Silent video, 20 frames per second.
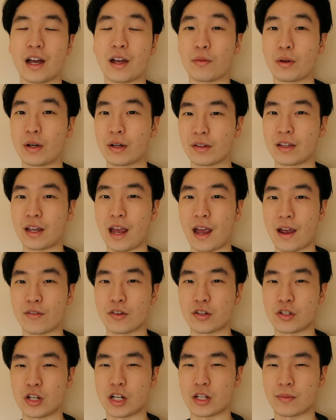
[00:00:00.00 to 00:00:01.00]
I rarely
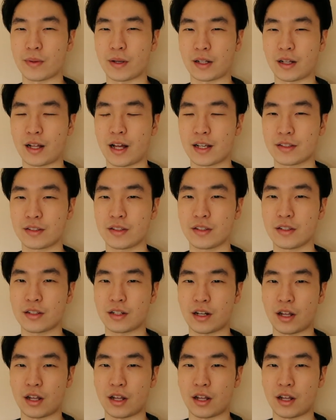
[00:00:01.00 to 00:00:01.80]
ever change my glasses,